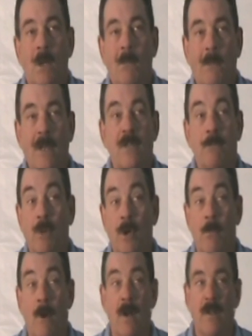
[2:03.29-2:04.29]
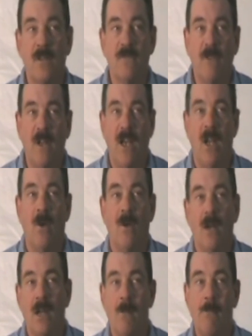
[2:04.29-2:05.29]
Please bookmark this video
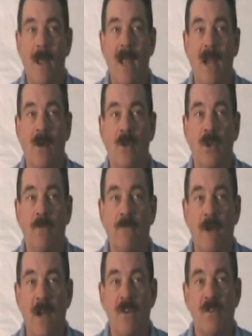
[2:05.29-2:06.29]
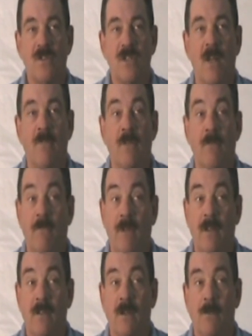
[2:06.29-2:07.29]
and come back when you find yourself the
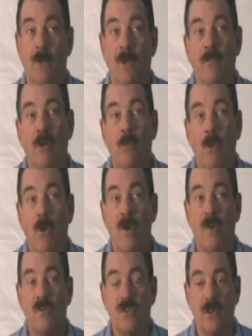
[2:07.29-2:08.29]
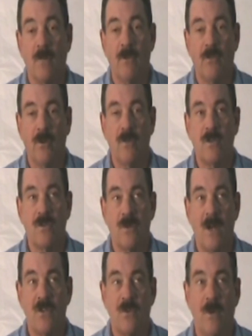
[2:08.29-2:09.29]
victim of your mortgage servicer's
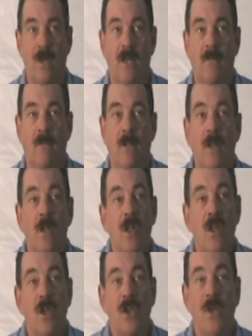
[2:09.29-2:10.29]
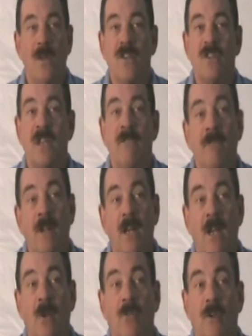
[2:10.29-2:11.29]
treachery. You can see
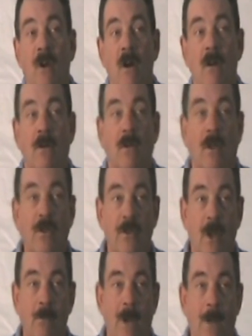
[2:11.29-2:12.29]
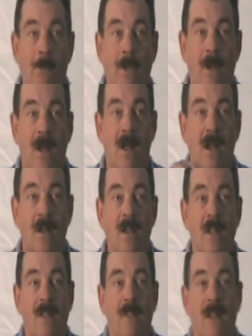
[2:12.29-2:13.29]
videos and articles on my blog
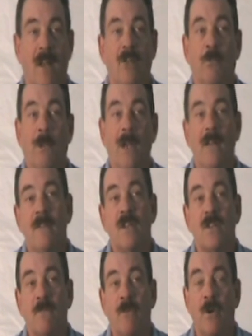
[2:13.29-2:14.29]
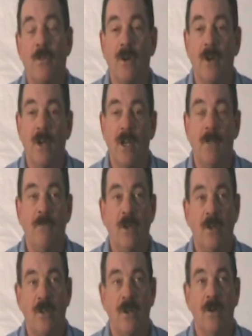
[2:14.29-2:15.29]
that explain this further if
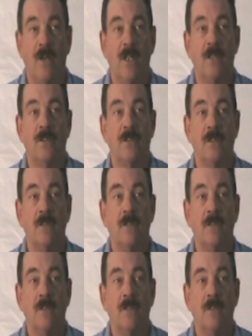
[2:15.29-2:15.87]
you're curious.